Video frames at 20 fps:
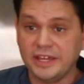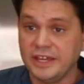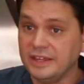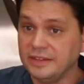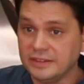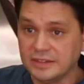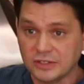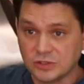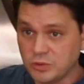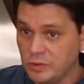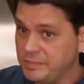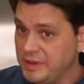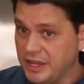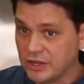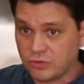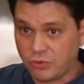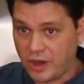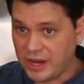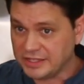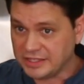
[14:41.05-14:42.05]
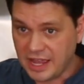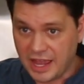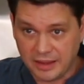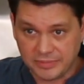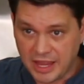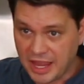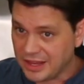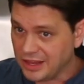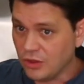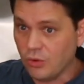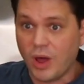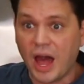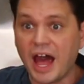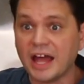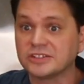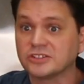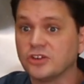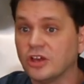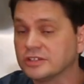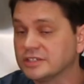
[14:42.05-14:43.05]
heat, this would be a great time to add a little
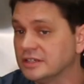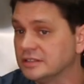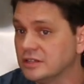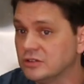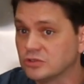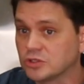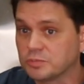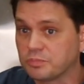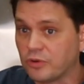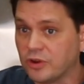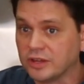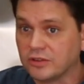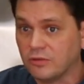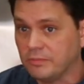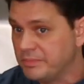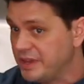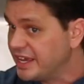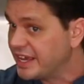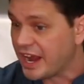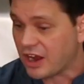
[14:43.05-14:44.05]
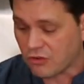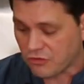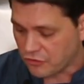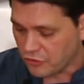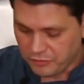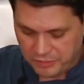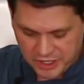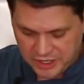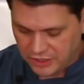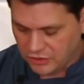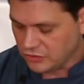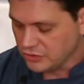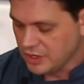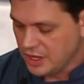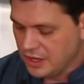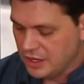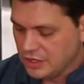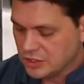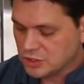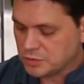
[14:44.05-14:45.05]
hot sauce, a little sprinkle, be careful, but a
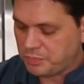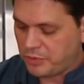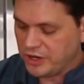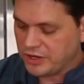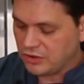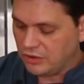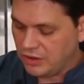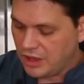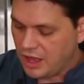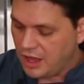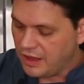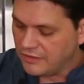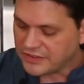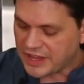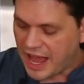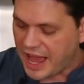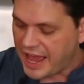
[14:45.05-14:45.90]
little sprinkle of